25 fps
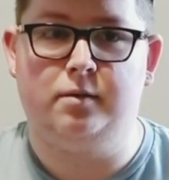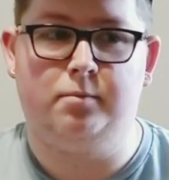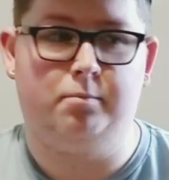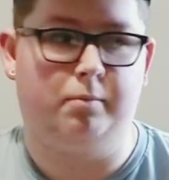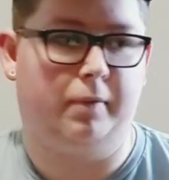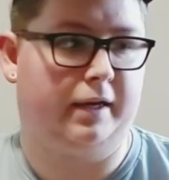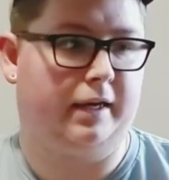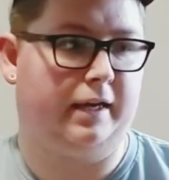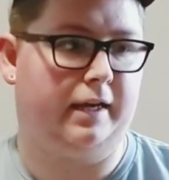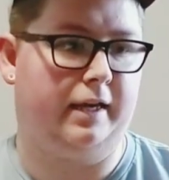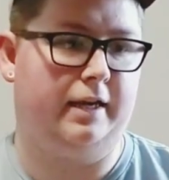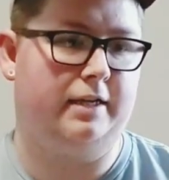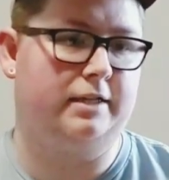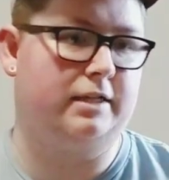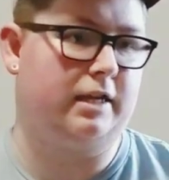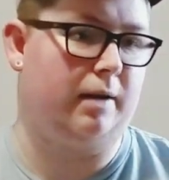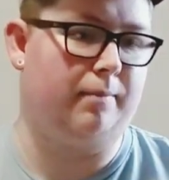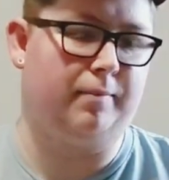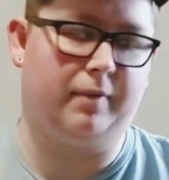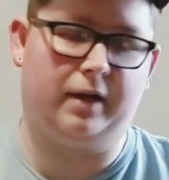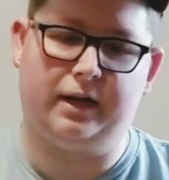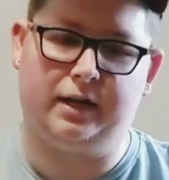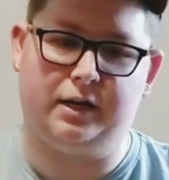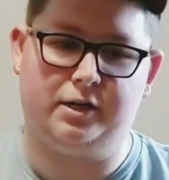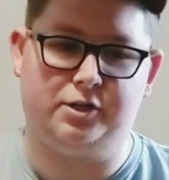My keys,
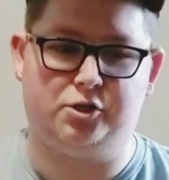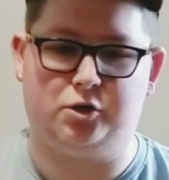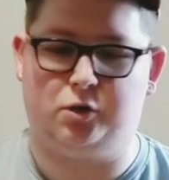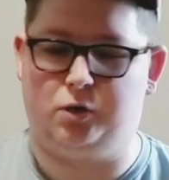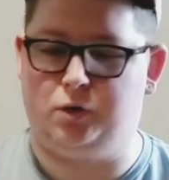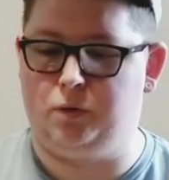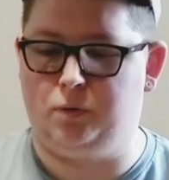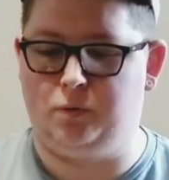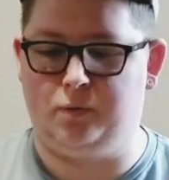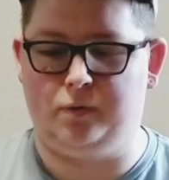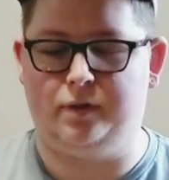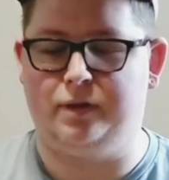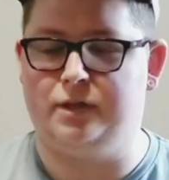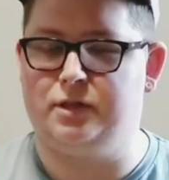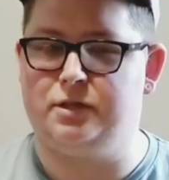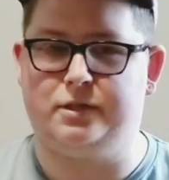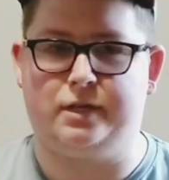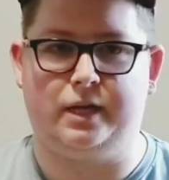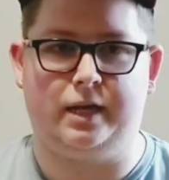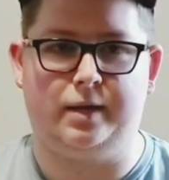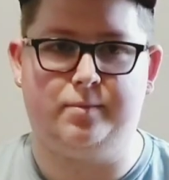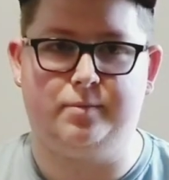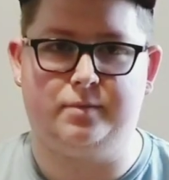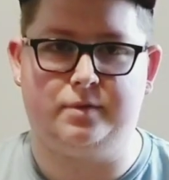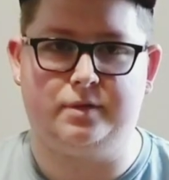I'm not going to show you the
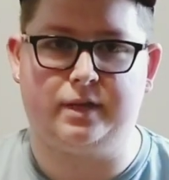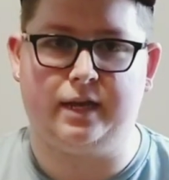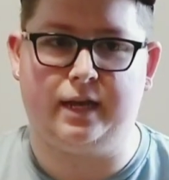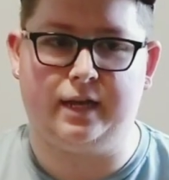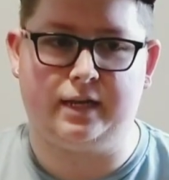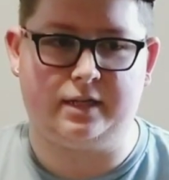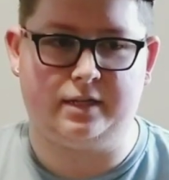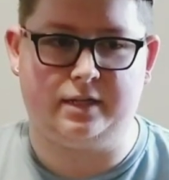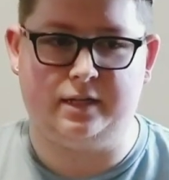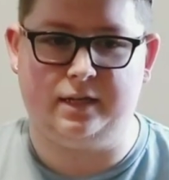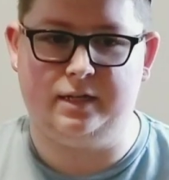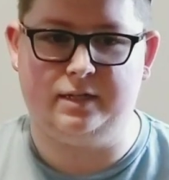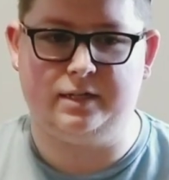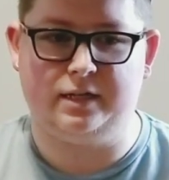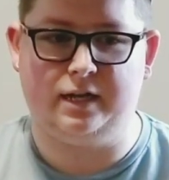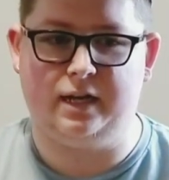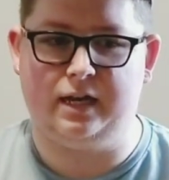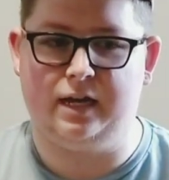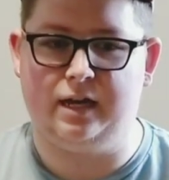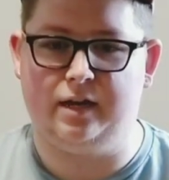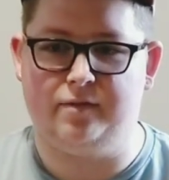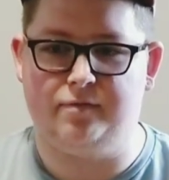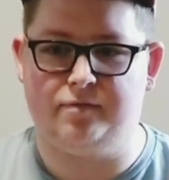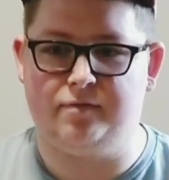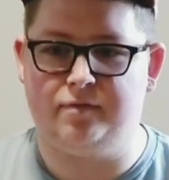same exact keys I
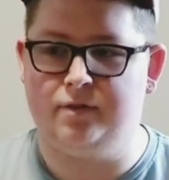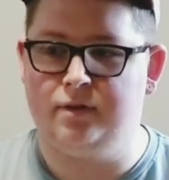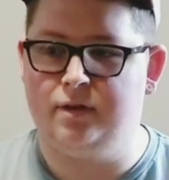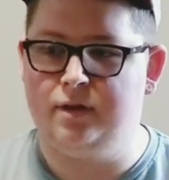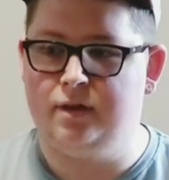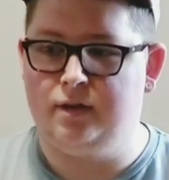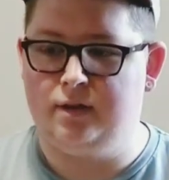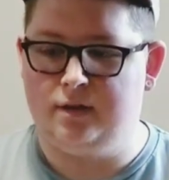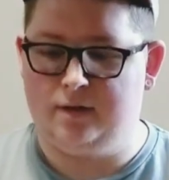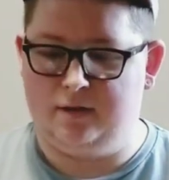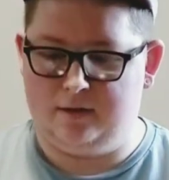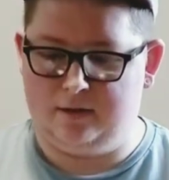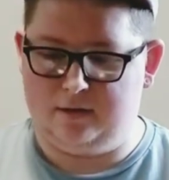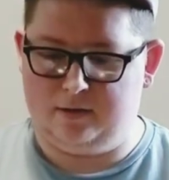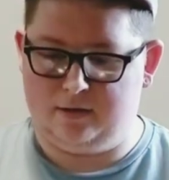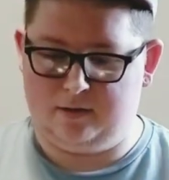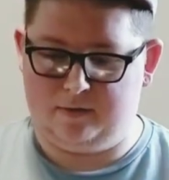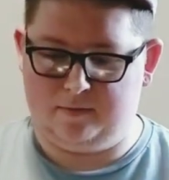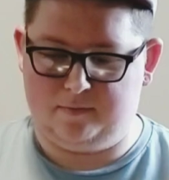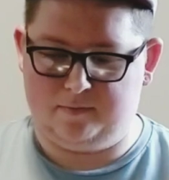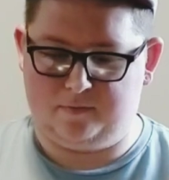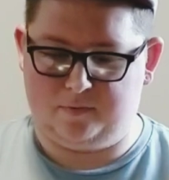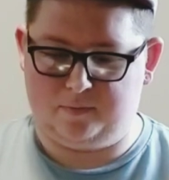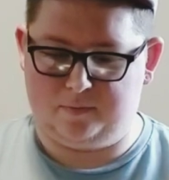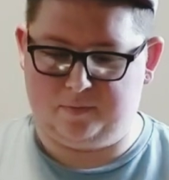have
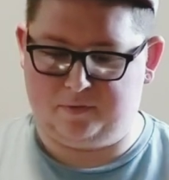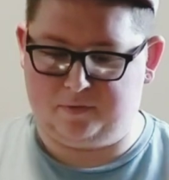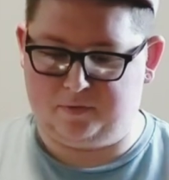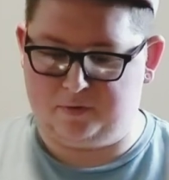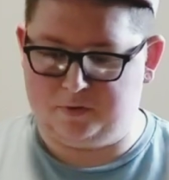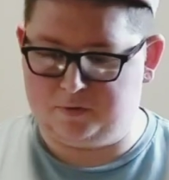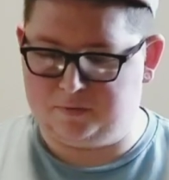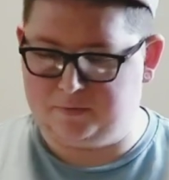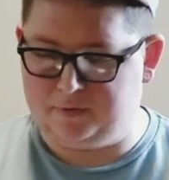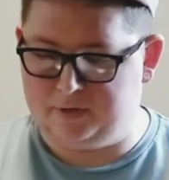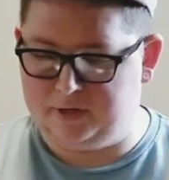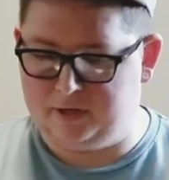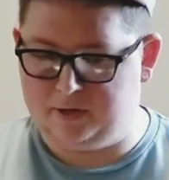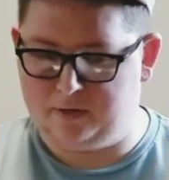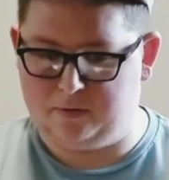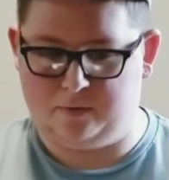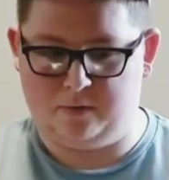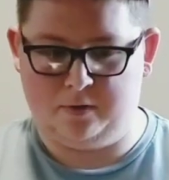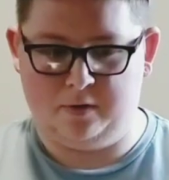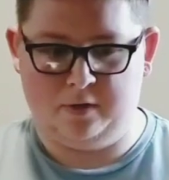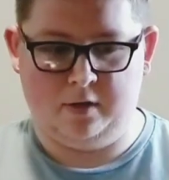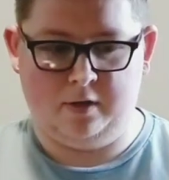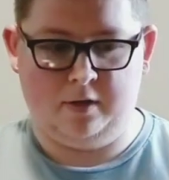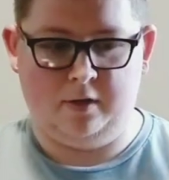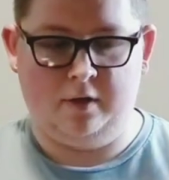from the first video.
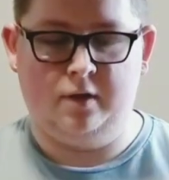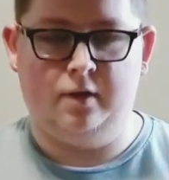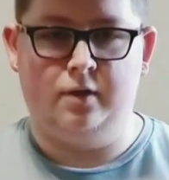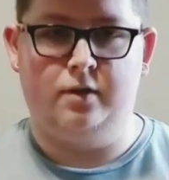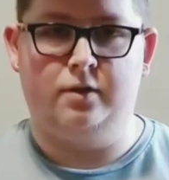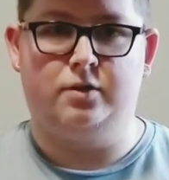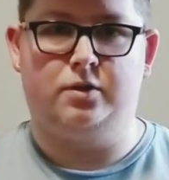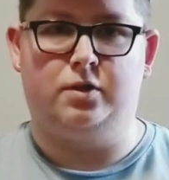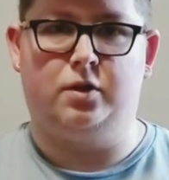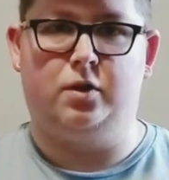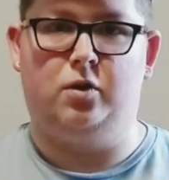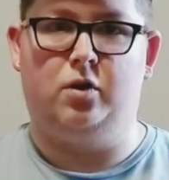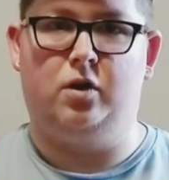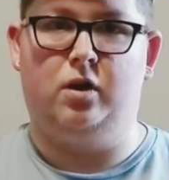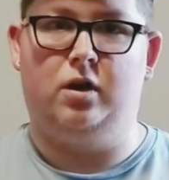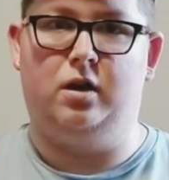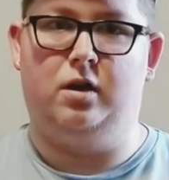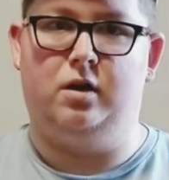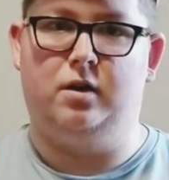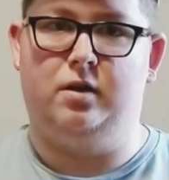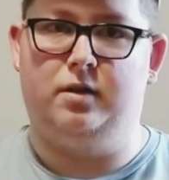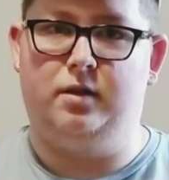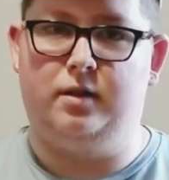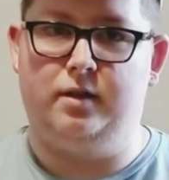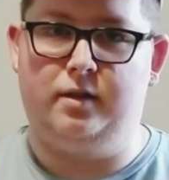
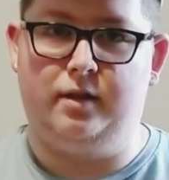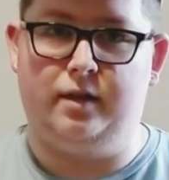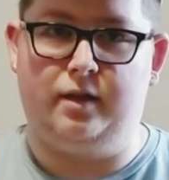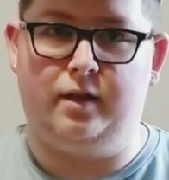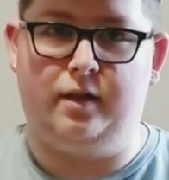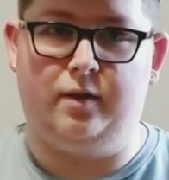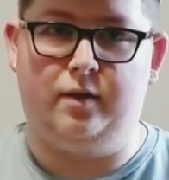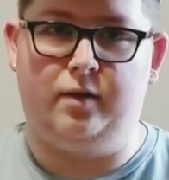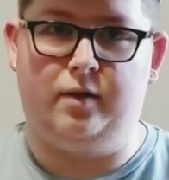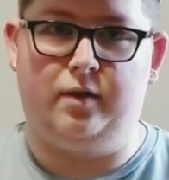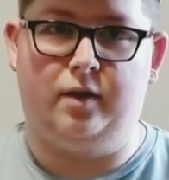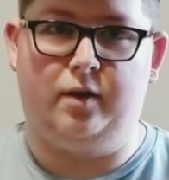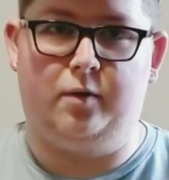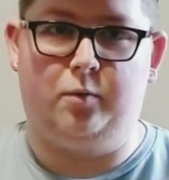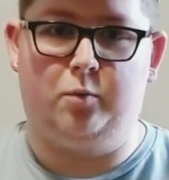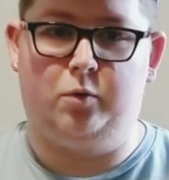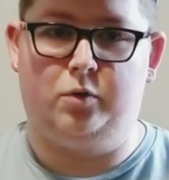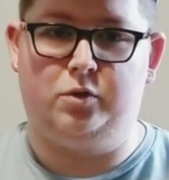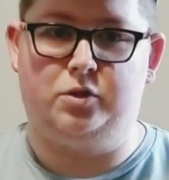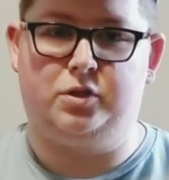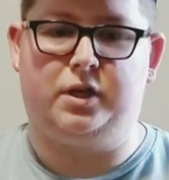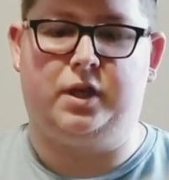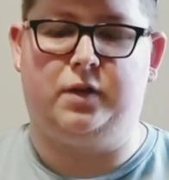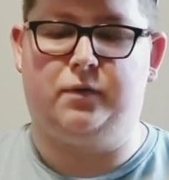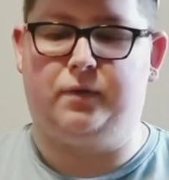So
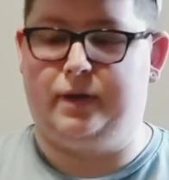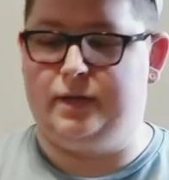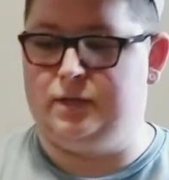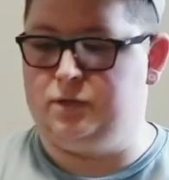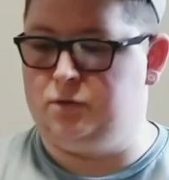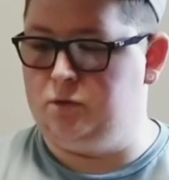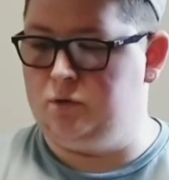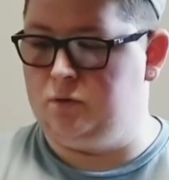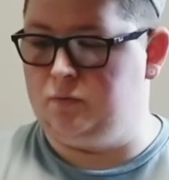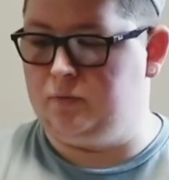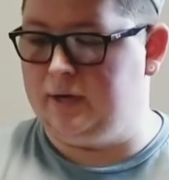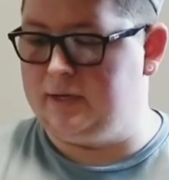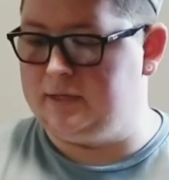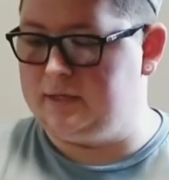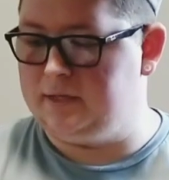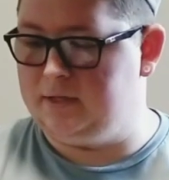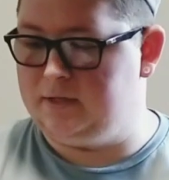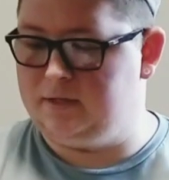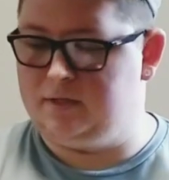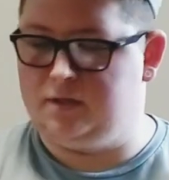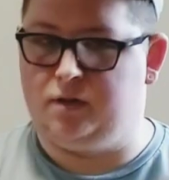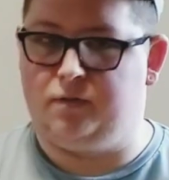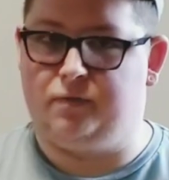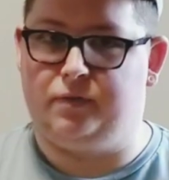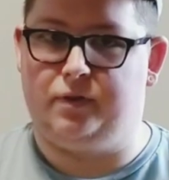we'll just get right into the rest of the
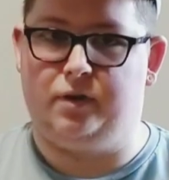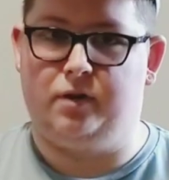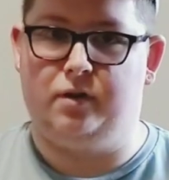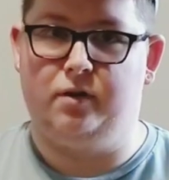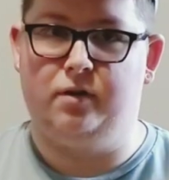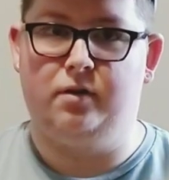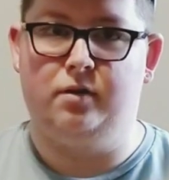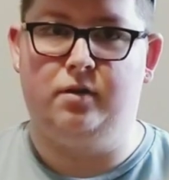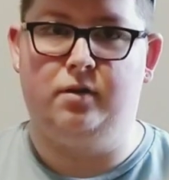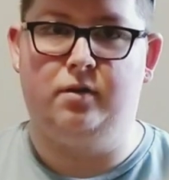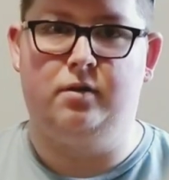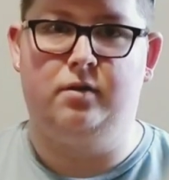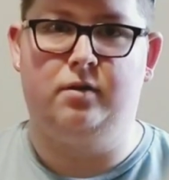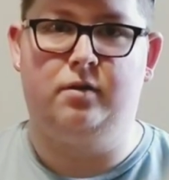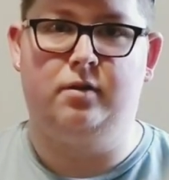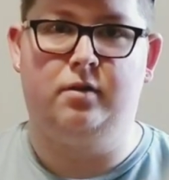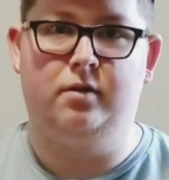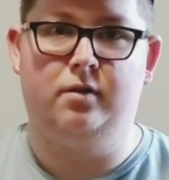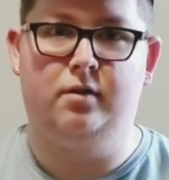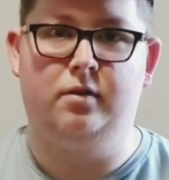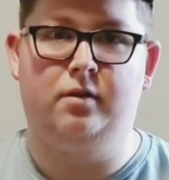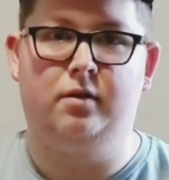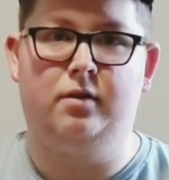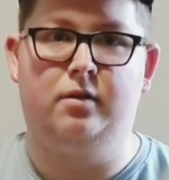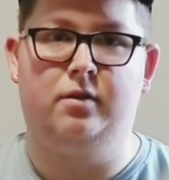stuff here.
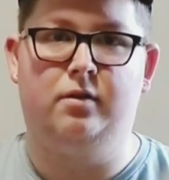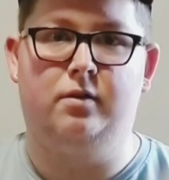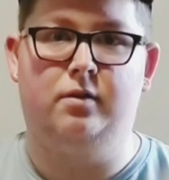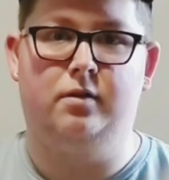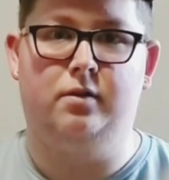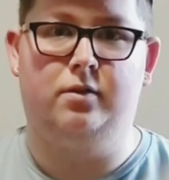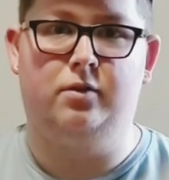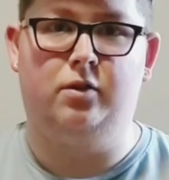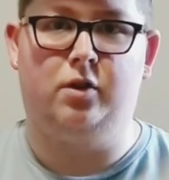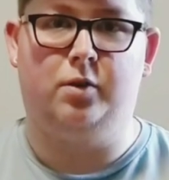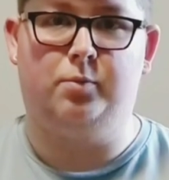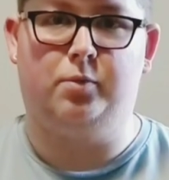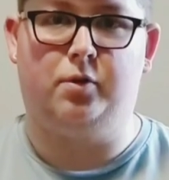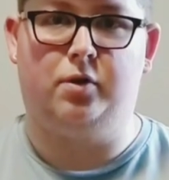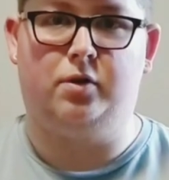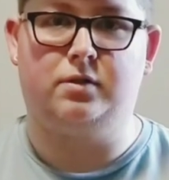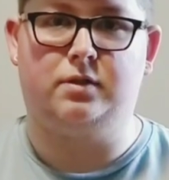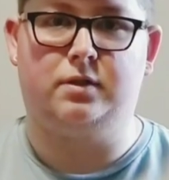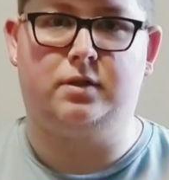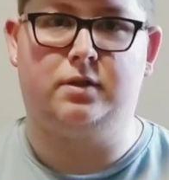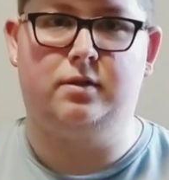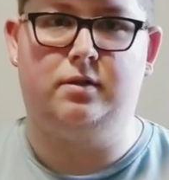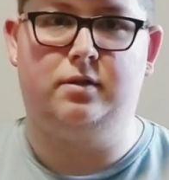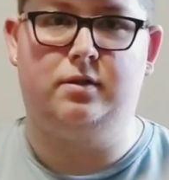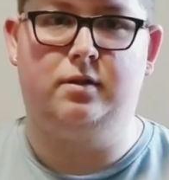You can pause it.